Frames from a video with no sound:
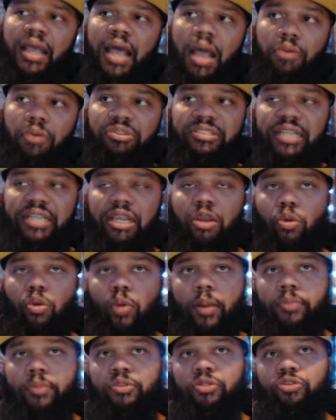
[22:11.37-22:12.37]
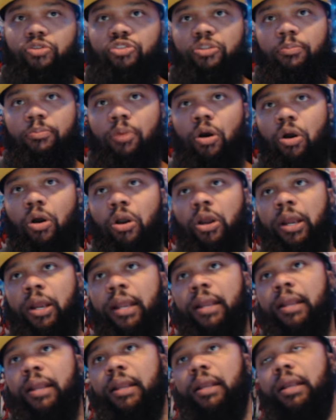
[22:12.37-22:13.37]
I would say Kareem
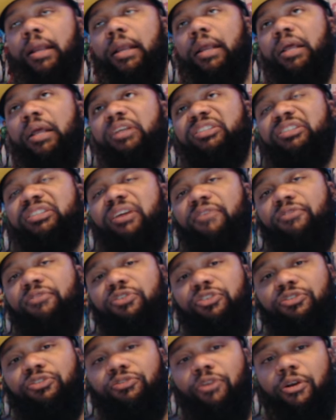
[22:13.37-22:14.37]
Abdul-Jabbar suffers